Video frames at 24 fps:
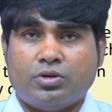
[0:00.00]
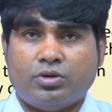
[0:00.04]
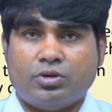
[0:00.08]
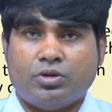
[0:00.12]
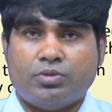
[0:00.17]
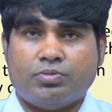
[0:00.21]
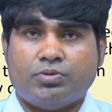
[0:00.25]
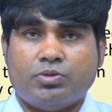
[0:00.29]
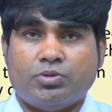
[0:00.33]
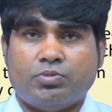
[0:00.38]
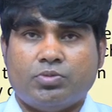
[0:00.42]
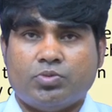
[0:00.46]

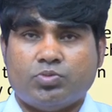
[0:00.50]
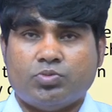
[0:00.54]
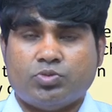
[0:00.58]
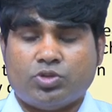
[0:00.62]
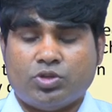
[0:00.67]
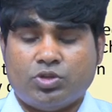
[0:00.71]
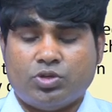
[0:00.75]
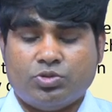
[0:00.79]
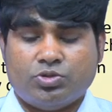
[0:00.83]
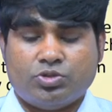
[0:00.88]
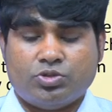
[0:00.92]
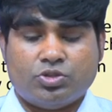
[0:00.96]
optimum
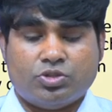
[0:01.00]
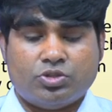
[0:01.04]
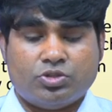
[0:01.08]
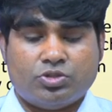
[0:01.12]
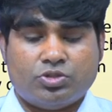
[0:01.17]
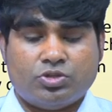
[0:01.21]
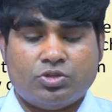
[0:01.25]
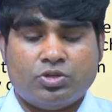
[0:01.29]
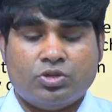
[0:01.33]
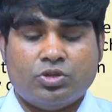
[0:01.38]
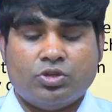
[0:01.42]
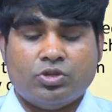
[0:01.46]

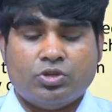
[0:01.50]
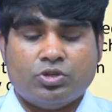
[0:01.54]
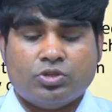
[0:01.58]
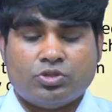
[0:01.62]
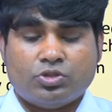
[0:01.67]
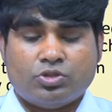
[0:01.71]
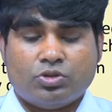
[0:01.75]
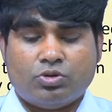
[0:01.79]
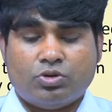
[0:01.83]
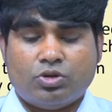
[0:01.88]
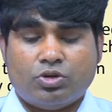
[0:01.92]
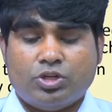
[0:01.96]
solutions.
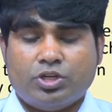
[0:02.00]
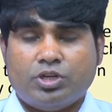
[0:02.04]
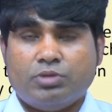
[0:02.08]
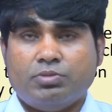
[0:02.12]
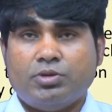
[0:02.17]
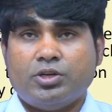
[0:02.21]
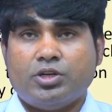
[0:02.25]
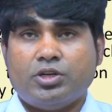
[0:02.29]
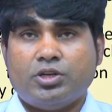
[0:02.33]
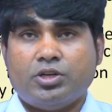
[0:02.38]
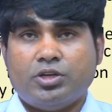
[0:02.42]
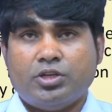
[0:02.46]
So,
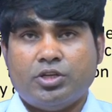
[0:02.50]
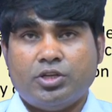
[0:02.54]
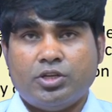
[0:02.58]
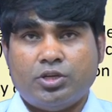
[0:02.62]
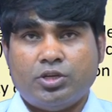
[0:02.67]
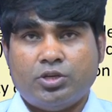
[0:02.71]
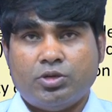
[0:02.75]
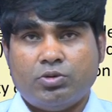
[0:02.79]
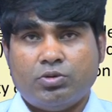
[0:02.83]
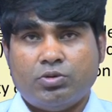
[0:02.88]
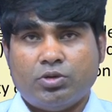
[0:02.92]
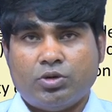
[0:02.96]

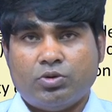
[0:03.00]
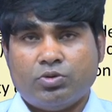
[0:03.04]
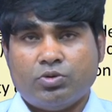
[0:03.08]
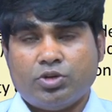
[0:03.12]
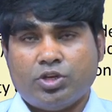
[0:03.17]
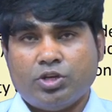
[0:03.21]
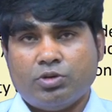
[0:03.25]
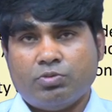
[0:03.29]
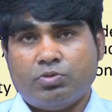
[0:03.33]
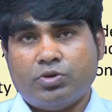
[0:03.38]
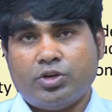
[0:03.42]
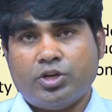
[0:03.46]
ultimately you are
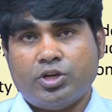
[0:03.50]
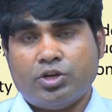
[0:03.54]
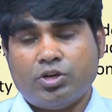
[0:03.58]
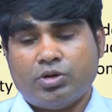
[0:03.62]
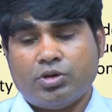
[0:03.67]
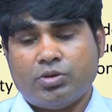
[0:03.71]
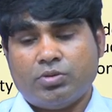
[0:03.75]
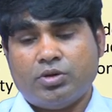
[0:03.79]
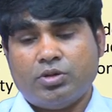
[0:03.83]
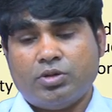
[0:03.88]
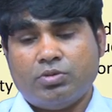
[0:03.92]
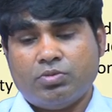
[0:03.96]
looking for a
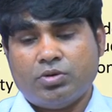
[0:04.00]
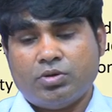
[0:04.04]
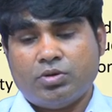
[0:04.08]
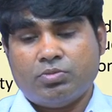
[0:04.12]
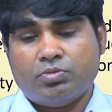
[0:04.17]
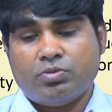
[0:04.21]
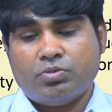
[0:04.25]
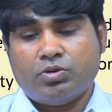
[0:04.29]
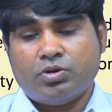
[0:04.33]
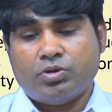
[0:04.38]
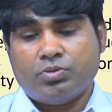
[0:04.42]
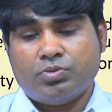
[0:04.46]

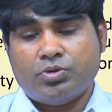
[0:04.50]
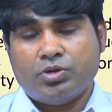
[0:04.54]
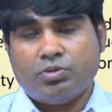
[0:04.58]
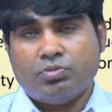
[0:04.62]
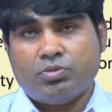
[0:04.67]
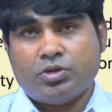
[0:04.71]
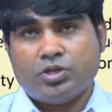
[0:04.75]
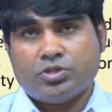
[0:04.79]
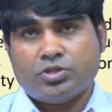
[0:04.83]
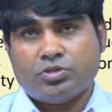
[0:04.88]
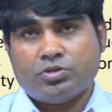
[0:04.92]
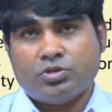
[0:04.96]

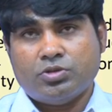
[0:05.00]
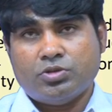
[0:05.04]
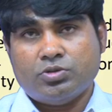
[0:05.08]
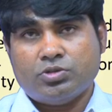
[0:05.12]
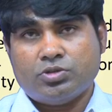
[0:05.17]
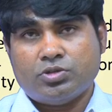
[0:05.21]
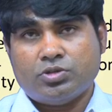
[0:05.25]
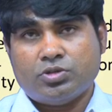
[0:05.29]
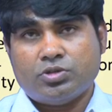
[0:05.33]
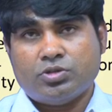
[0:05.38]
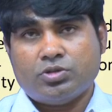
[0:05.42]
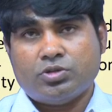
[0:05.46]
optimal
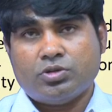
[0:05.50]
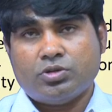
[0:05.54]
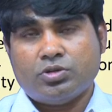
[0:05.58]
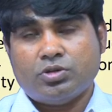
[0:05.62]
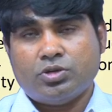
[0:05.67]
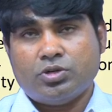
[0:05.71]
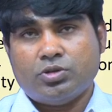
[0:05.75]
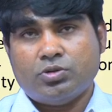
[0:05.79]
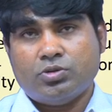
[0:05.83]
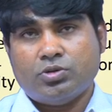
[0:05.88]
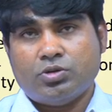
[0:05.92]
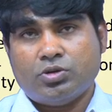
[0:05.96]
solution
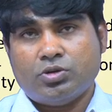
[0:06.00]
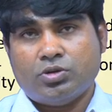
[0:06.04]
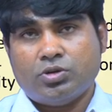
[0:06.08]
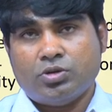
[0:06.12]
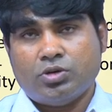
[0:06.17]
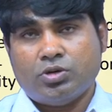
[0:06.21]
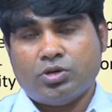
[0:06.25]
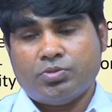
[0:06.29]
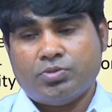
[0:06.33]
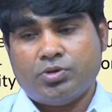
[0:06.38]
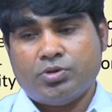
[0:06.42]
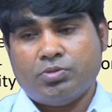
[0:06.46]
or
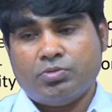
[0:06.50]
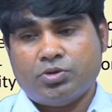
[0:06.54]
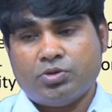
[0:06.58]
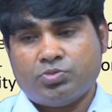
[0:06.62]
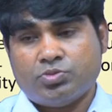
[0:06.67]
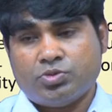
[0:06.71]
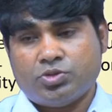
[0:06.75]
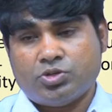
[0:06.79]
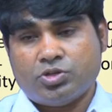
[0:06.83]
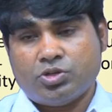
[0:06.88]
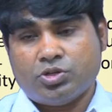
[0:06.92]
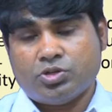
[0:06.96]

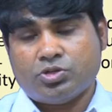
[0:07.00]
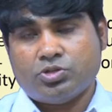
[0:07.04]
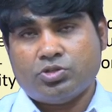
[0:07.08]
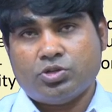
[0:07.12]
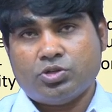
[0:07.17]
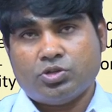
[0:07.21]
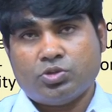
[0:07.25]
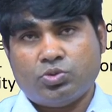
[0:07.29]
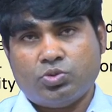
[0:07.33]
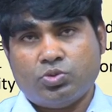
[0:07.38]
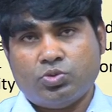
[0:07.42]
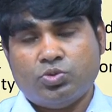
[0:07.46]
optimum
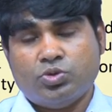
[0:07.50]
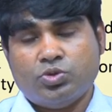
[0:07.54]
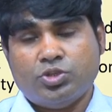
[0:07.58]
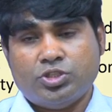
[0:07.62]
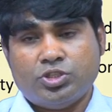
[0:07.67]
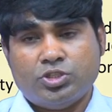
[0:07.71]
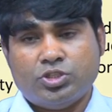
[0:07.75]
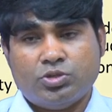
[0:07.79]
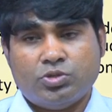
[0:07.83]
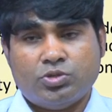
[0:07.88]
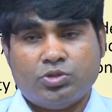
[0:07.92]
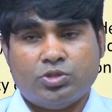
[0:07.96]
structure through
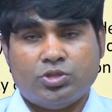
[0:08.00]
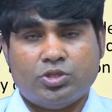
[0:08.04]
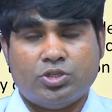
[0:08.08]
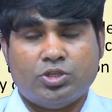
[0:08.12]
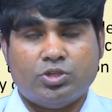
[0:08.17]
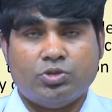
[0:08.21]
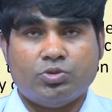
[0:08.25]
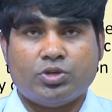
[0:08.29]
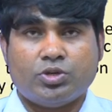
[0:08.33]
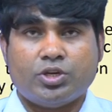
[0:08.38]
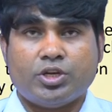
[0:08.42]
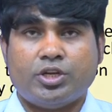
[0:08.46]
which you
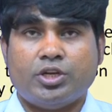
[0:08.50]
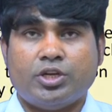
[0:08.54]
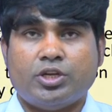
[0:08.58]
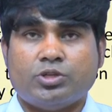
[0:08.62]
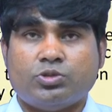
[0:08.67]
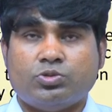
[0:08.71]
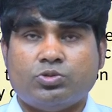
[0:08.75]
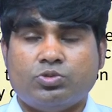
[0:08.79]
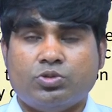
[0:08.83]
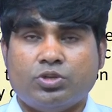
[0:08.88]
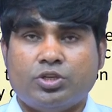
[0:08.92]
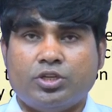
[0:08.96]
can
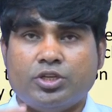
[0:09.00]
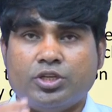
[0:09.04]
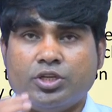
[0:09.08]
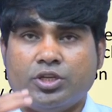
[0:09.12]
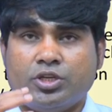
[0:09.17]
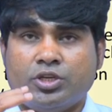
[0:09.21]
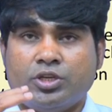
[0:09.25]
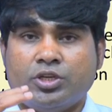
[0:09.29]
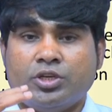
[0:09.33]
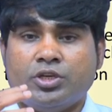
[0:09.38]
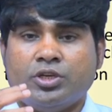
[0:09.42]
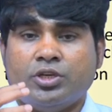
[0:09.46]

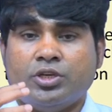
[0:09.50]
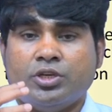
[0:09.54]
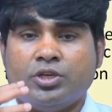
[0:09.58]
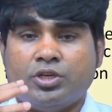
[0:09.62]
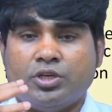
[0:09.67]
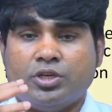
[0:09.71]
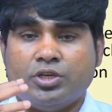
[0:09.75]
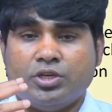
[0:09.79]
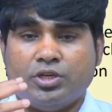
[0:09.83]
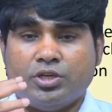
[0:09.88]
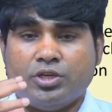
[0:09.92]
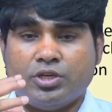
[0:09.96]
actually
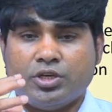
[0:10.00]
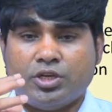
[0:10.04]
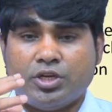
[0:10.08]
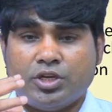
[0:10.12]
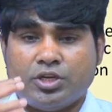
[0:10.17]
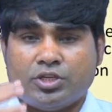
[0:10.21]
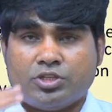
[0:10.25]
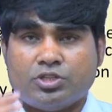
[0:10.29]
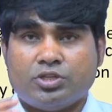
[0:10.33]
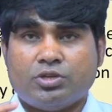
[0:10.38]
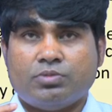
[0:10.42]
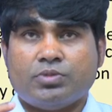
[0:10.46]

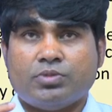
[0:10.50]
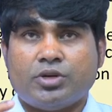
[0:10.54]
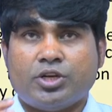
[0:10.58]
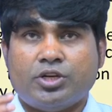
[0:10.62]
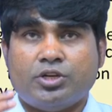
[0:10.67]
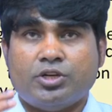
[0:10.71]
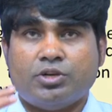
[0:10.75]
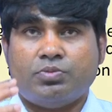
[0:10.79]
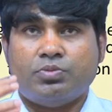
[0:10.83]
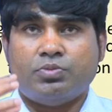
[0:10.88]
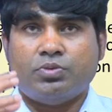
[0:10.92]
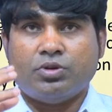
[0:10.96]
get some
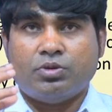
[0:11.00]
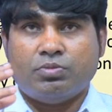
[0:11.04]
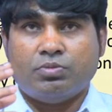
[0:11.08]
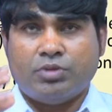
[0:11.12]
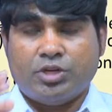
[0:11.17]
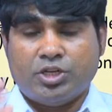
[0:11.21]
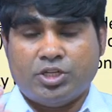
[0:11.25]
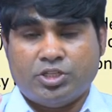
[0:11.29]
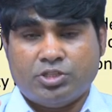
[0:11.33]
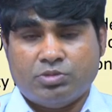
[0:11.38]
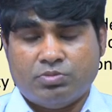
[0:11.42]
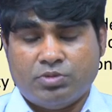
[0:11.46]
kind of
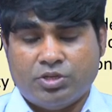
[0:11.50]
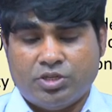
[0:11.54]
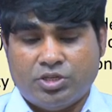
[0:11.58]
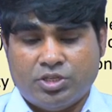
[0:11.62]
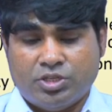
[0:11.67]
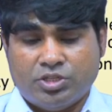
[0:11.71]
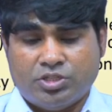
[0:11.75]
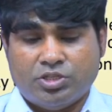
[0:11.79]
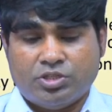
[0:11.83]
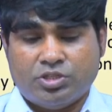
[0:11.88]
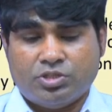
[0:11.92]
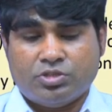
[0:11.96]
management
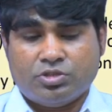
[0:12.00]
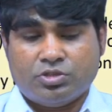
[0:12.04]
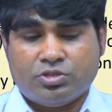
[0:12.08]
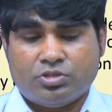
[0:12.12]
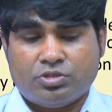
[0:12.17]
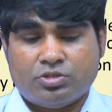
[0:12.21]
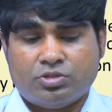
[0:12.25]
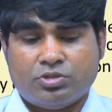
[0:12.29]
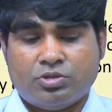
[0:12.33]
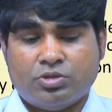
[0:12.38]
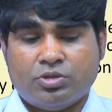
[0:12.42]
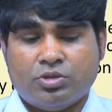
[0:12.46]

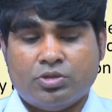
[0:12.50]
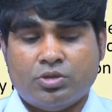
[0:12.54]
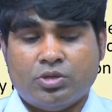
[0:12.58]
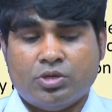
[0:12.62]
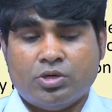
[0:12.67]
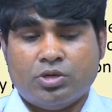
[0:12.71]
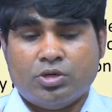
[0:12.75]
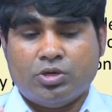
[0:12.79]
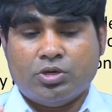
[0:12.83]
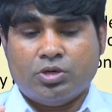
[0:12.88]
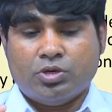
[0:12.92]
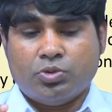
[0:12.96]
decisions.
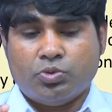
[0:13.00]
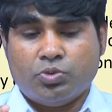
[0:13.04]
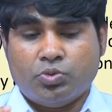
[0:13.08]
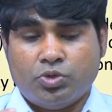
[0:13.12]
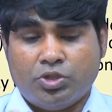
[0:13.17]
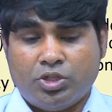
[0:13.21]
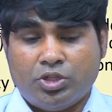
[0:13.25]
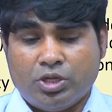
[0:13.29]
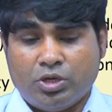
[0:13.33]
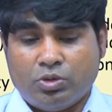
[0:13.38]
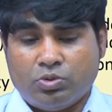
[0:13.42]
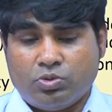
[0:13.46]

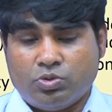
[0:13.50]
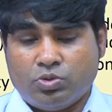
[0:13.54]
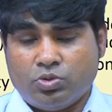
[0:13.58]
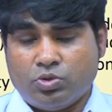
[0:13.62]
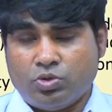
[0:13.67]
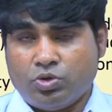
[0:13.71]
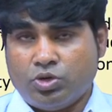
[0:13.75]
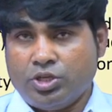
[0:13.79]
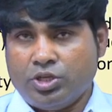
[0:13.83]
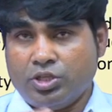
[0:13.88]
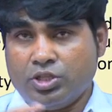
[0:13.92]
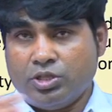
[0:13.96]
Without
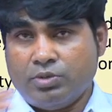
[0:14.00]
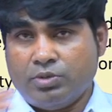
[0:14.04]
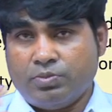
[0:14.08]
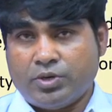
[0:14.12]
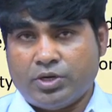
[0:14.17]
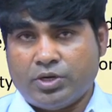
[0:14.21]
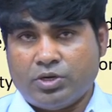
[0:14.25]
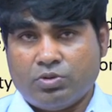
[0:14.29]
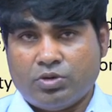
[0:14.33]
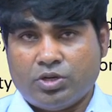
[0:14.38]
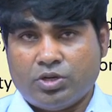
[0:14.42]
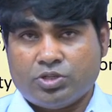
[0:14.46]
knowing the
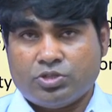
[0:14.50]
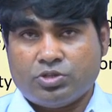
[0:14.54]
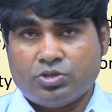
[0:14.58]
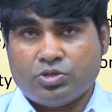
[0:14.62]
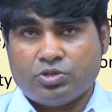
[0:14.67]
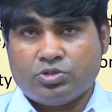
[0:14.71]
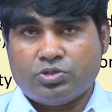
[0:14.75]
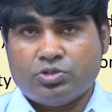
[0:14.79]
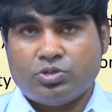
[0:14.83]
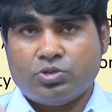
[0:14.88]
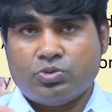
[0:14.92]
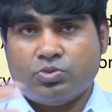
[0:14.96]
particular
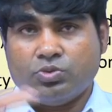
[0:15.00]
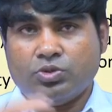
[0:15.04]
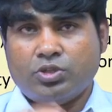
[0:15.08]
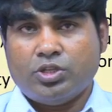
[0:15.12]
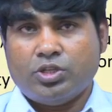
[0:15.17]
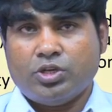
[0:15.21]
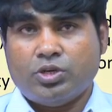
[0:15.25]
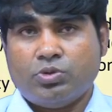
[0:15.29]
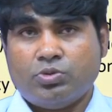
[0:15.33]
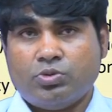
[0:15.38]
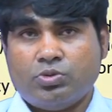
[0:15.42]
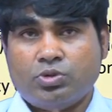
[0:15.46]
structure,
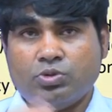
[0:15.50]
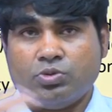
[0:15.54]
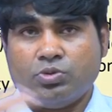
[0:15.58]
without